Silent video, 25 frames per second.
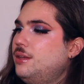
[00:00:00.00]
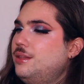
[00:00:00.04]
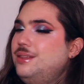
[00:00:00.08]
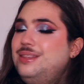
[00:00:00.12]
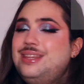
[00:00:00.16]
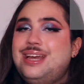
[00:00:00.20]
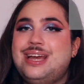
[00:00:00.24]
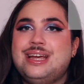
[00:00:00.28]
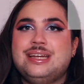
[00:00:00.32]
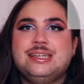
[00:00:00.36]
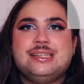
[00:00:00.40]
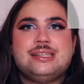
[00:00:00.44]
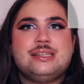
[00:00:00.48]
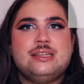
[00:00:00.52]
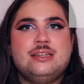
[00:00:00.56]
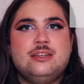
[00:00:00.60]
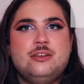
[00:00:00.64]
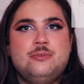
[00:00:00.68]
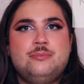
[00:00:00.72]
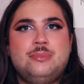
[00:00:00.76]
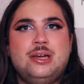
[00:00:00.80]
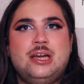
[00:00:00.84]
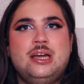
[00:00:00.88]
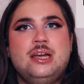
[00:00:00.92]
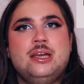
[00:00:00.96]

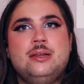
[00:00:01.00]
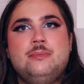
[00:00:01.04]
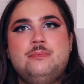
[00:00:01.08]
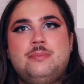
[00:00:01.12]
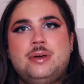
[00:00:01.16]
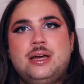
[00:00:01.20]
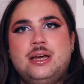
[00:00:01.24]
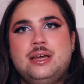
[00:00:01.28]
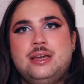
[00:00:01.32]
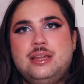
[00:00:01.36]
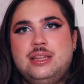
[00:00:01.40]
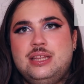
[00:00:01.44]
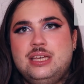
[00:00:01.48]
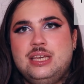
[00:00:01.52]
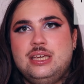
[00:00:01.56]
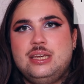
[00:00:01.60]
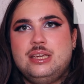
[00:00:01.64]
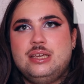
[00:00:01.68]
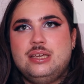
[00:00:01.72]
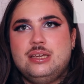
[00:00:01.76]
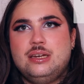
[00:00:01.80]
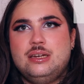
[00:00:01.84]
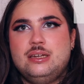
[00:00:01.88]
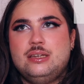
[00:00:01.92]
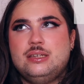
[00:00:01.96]
Niacinamide by the
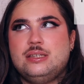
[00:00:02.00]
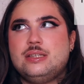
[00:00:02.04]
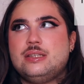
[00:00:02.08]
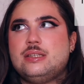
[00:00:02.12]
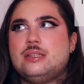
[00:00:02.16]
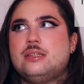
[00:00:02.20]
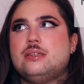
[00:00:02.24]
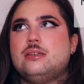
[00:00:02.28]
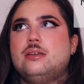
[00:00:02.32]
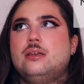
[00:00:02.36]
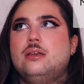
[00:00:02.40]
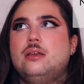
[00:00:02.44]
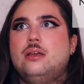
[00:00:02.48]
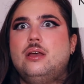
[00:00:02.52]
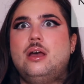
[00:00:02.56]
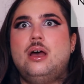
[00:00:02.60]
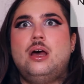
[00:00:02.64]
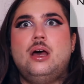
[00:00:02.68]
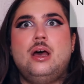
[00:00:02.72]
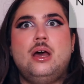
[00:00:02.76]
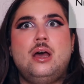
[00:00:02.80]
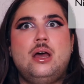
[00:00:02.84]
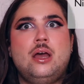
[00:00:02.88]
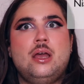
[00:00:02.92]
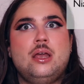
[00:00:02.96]
Inkey List.
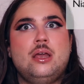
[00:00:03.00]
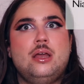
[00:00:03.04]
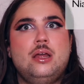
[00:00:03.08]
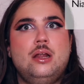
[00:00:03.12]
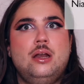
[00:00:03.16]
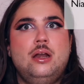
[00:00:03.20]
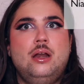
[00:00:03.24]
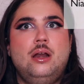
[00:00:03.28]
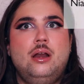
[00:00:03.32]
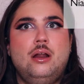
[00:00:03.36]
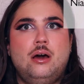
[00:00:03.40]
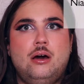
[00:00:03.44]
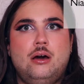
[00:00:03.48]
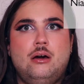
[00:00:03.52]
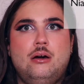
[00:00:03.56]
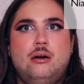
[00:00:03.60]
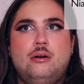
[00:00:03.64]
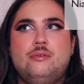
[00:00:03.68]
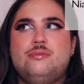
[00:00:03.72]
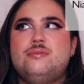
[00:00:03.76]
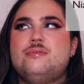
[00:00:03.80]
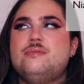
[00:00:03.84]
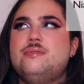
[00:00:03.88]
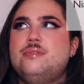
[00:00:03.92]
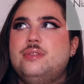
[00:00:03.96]
I
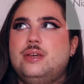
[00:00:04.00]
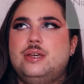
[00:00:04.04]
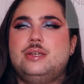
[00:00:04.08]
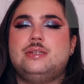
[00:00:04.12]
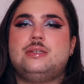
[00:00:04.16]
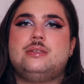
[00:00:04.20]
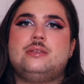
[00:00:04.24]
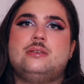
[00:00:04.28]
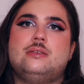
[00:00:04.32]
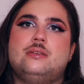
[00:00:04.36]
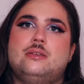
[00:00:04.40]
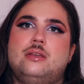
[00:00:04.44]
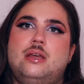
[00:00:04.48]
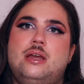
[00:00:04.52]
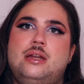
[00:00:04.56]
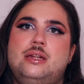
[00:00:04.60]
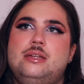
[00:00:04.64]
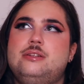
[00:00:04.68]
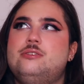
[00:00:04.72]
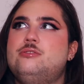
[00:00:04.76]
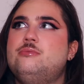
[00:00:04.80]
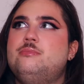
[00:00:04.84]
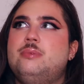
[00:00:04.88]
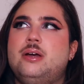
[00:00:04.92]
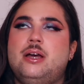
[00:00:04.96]
love this. I
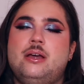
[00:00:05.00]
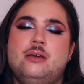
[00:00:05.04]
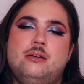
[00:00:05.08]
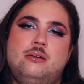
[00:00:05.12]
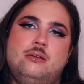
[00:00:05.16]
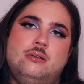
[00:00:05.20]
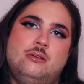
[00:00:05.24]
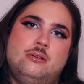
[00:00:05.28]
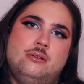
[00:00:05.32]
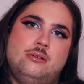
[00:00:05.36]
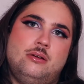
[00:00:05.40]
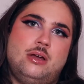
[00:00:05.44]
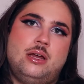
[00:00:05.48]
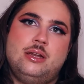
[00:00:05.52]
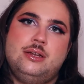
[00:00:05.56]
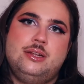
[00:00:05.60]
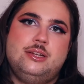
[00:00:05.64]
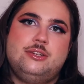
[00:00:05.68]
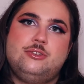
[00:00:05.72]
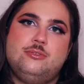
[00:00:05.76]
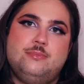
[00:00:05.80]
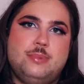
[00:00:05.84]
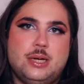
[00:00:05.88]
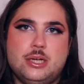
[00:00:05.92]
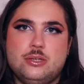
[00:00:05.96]
need to buy a lot. I
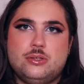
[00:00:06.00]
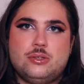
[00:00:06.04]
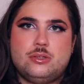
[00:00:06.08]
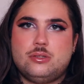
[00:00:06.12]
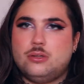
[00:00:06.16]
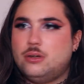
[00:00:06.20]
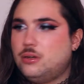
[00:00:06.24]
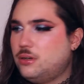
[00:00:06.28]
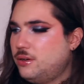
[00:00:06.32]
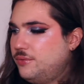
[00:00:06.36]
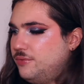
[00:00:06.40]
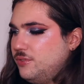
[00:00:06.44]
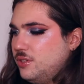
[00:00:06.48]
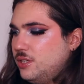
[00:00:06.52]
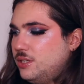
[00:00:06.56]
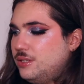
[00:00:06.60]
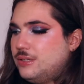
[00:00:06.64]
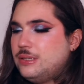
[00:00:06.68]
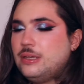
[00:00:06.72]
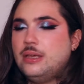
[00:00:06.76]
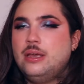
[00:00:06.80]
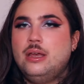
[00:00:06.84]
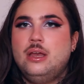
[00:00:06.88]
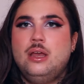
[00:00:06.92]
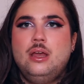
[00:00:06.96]
need to buy a stock of
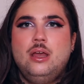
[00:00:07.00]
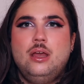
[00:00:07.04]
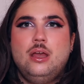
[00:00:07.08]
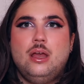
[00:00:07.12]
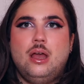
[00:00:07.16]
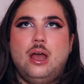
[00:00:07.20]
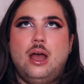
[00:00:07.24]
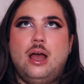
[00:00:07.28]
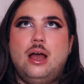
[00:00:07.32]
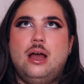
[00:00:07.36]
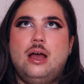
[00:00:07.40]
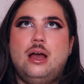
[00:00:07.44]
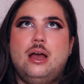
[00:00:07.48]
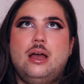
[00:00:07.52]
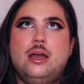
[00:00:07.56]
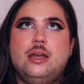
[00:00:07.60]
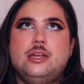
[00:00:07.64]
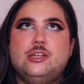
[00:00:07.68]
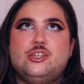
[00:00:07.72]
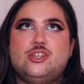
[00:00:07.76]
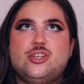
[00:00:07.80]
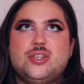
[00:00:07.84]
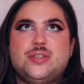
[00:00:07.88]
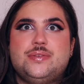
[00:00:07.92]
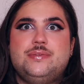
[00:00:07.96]
this. I
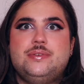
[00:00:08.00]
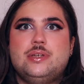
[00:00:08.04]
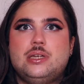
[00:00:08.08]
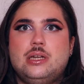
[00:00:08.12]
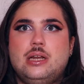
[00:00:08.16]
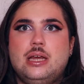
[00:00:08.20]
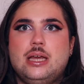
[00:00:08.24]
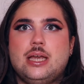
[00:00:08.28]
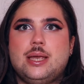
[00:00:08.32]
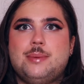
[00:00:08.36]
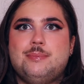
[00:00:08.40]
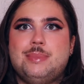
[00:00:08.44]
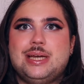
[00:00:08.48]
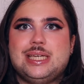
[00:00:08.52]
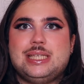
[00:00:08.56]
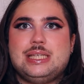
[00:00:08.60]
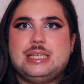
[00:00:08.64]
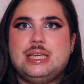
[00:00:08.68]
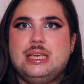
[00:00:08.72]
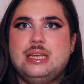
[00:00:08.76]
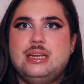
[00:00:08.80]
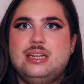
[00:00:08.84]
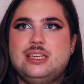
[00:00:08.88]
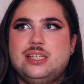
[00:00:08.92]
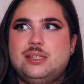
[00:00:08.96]
just feel like my
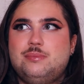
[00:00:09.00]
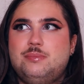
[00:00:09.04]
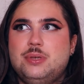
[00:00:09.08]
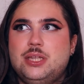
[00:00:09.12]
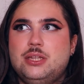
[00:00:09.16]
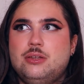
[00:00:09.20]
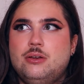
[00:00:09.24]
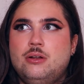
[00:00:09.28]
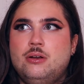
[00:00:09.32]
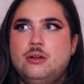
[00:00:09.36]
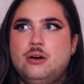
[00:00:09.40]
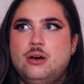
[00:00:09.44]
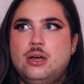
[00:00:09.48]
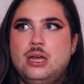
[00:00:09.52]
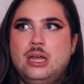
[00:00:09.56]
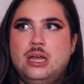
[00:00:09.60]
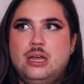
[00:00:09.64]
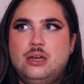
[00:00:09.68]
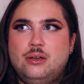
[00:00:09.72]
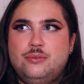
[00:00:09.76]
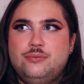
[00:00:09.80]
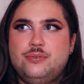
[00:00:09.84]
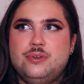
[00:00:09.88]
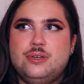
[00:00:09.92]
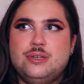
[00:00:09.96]
skin has been a lot
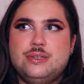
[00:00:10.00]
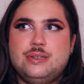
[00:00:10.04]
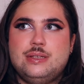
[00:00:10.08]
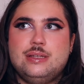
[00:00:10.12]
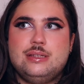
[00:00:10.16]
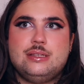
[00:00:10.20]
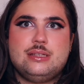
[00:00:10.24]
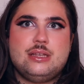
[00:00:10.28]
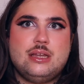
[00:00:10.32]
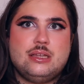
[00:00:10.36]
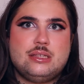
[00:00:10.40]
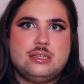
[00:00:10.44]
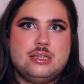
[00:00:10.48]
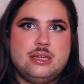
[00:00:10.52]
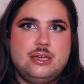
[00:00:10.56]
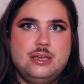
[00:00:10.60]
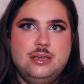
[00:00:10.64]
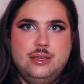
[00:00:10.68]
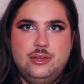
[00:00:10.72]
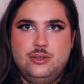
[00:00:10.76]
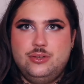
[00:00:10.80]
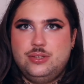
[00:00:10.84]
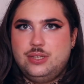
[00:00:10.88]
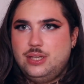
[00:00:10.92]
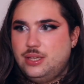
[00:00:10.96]
healthier since I started
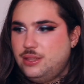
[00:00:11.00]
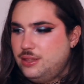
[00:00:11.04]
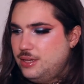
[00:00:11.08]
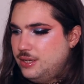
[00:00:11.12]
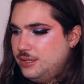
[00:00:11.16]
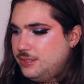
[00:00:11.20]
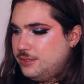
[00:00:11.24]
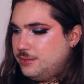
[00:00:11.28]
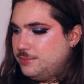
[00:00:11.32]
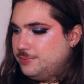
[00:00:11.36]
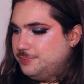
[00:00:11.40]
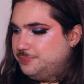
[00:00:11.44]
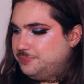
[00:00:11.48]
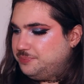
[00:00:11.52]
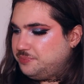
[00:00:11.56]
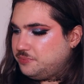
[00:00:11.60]
using this.